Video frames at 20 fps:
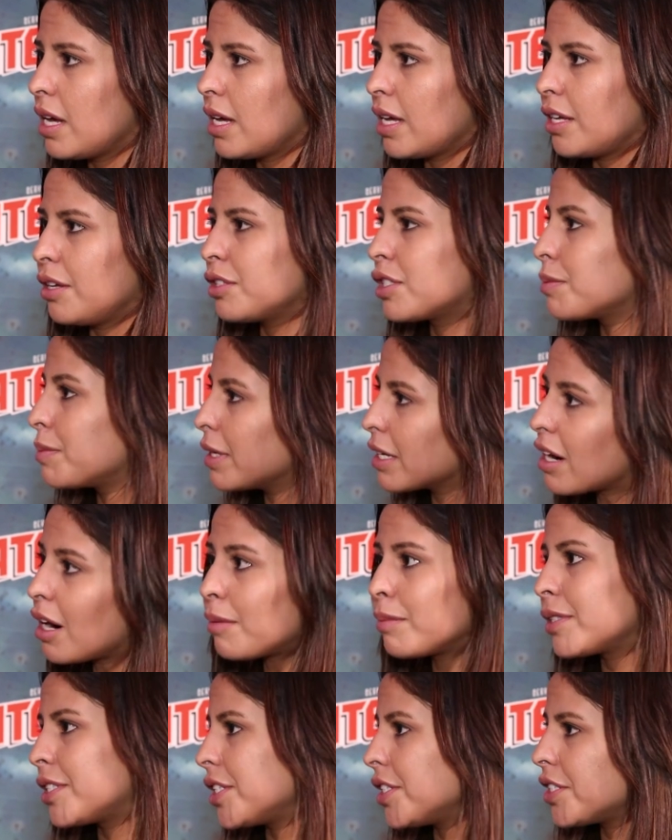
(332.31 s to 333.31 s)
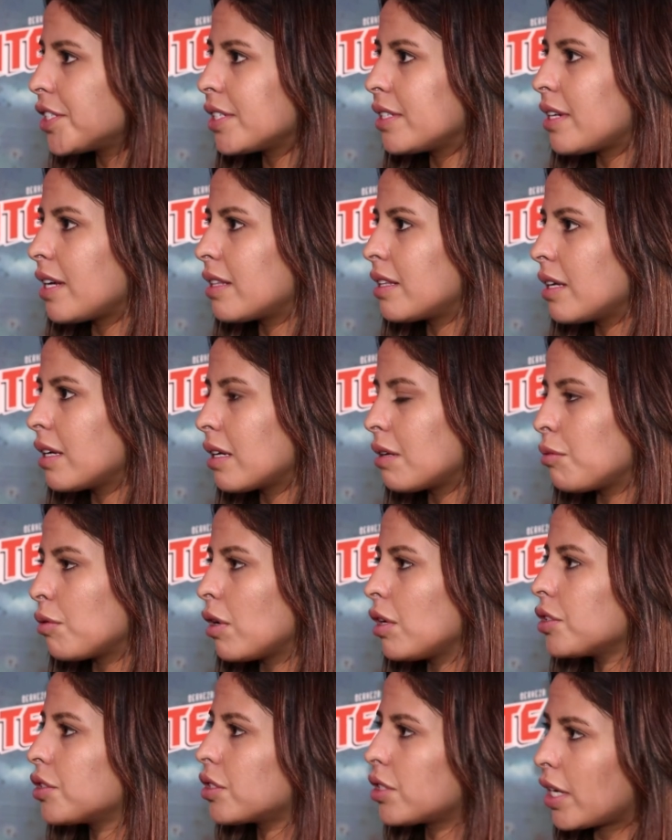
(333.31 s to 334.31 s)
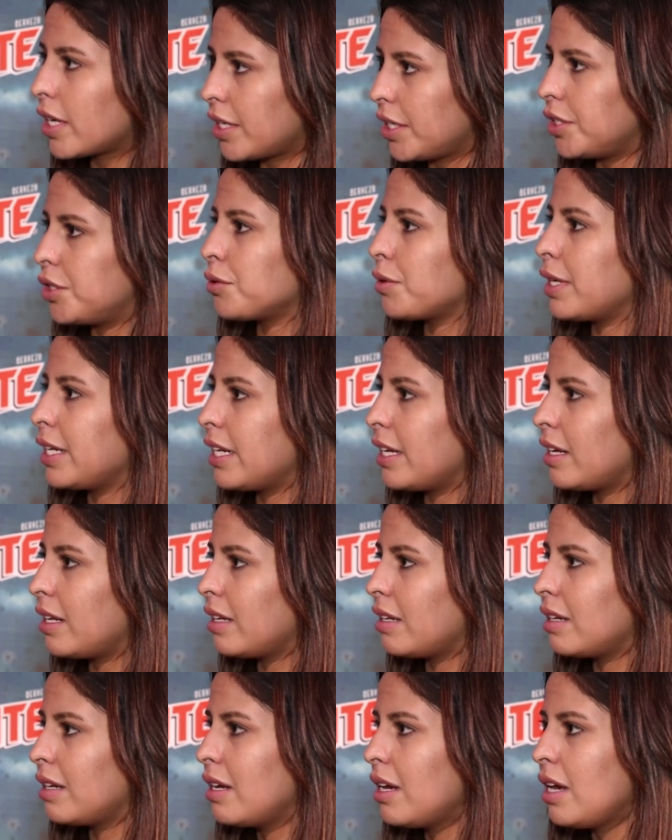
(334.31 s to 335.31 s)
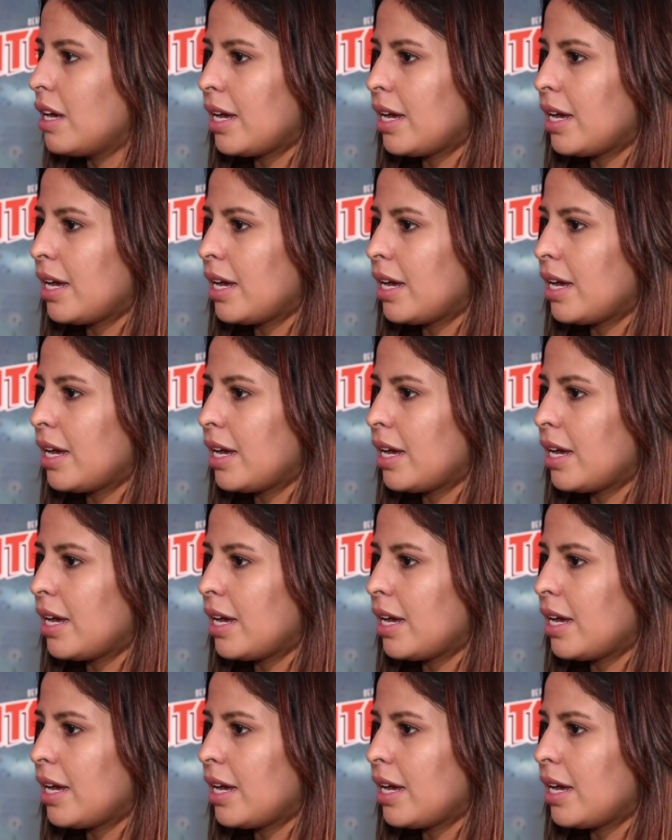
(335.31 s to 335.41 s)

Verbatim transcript: It used to be a competition. I think we're all trying to join in.